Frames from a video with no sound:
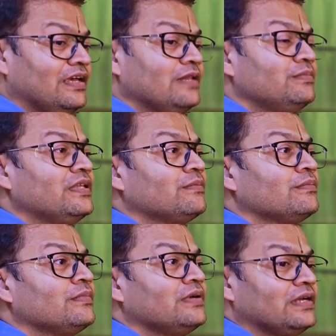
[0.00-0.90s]
help
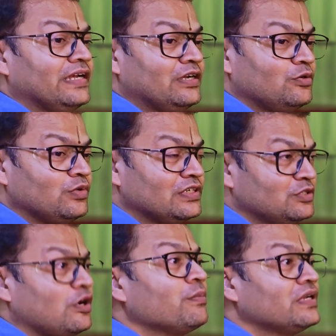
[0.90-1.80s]
them get
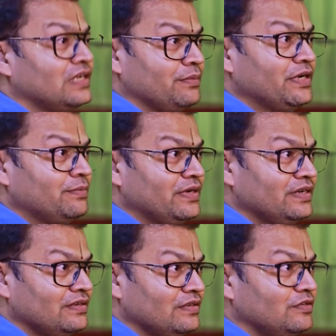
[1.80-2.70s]
towards common
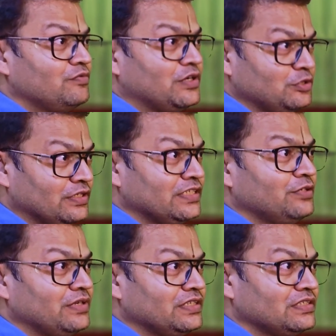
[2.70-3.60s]
commitment for a shorter
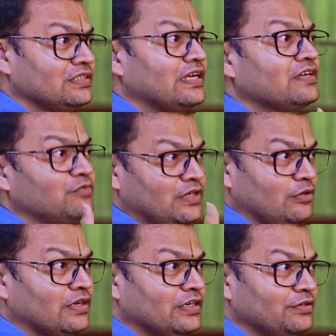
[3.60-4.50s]
duration and for
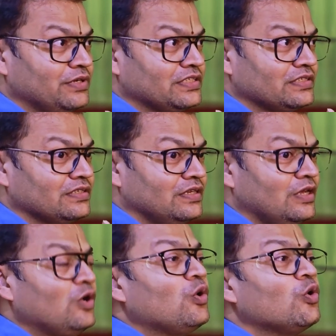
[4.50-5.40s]
a longer duration,
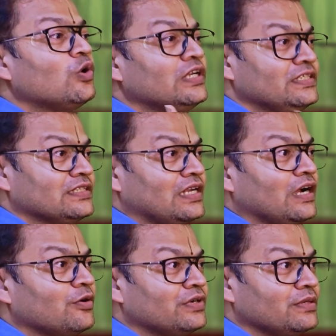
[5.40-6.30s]
hold each other
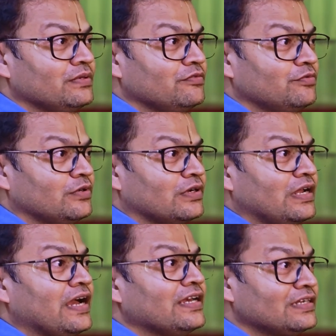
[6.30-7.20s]
accountable
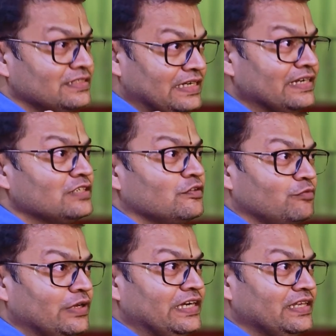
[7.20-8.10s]
for higher standards
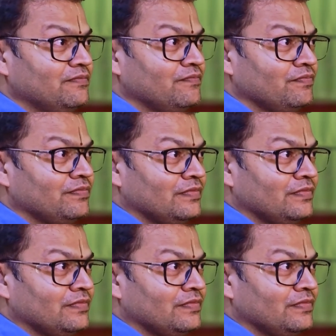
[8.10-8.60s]
of quality